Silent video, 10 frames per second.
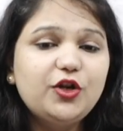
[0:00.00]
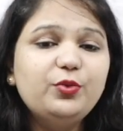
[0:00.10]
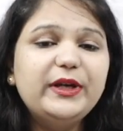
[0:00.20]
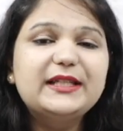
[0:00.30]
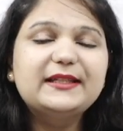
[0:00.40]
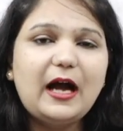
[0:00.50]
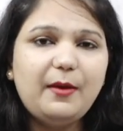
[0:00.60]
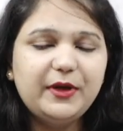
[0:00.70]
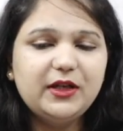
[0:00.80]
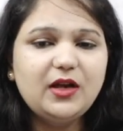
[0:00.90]
to
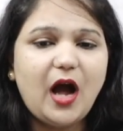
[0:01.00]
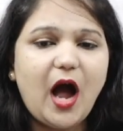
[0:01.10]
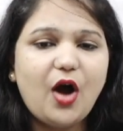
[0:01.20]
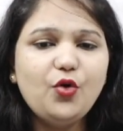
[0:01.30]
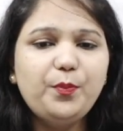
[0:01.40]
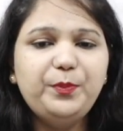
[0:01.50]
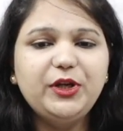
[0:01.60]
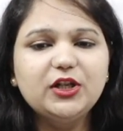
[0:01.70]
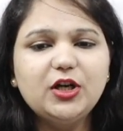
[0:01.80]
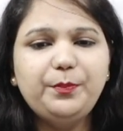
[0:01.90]
examine how
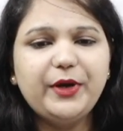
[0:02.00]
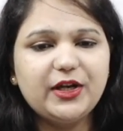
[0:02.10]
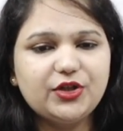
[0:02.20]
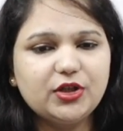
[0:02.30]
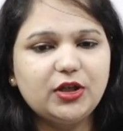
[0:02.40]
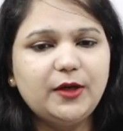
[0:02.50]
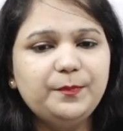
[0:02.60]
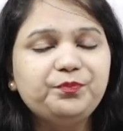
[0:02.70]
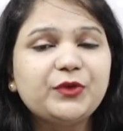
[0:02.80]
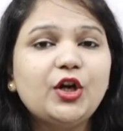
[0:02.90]
peer pressure
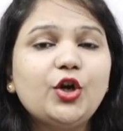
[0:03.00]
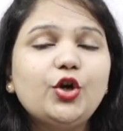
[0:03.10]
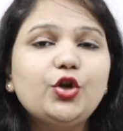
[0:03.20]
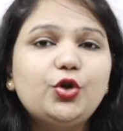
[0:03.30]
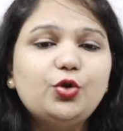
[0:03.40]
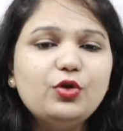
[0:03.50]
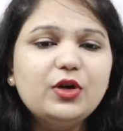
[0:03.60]
to